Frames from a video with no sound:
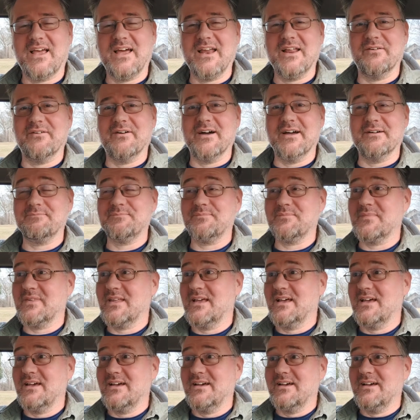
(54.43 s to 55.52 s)
Anyway,
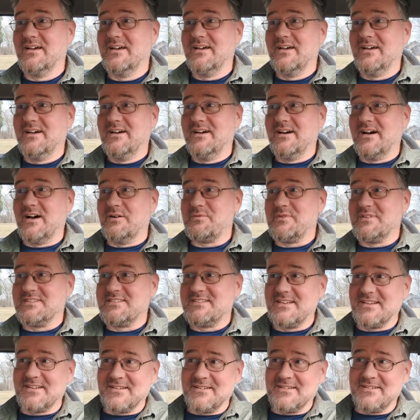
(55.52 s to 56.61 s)
I've been
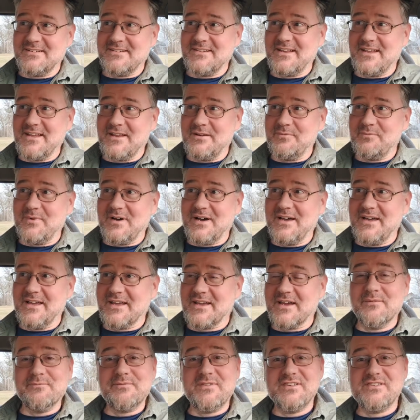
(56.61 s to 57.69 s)
sitting in
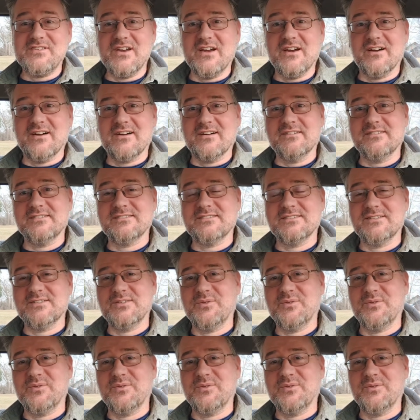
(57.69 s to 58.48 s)
my comfy chair